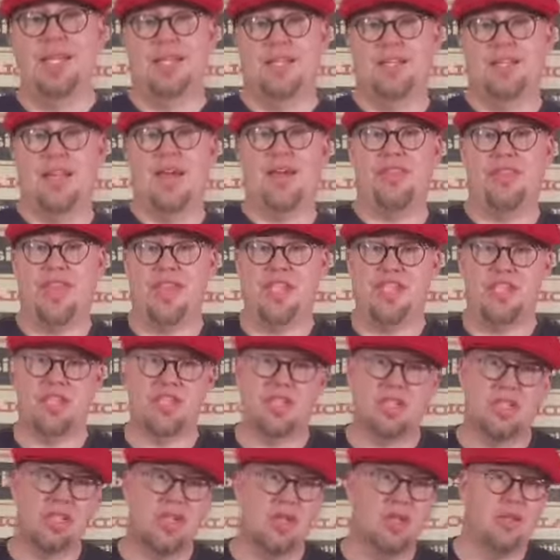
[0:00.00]
Now they've
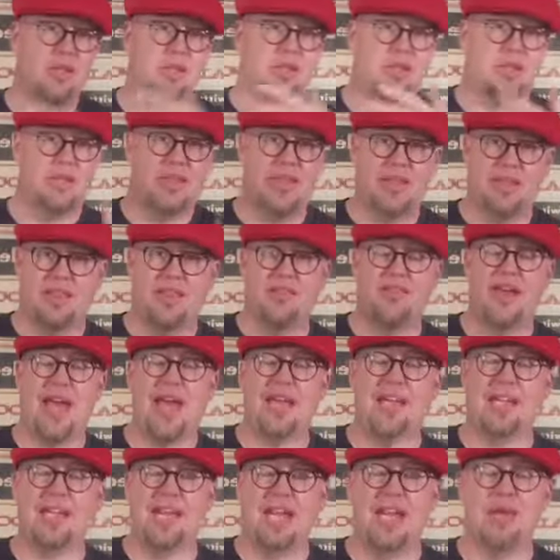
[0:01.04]

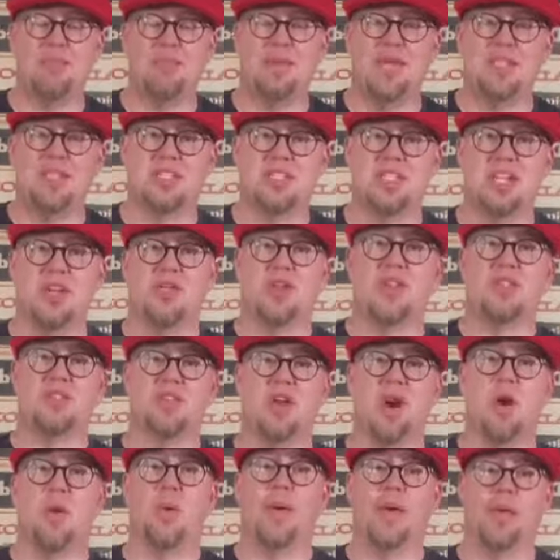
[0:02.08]
had an Ant-Man series
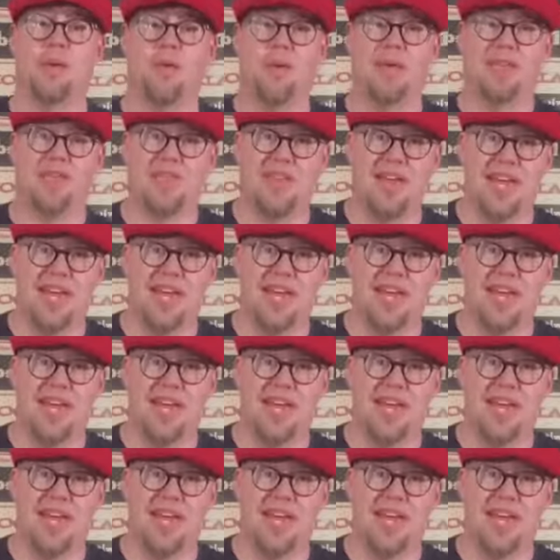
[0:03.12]
going with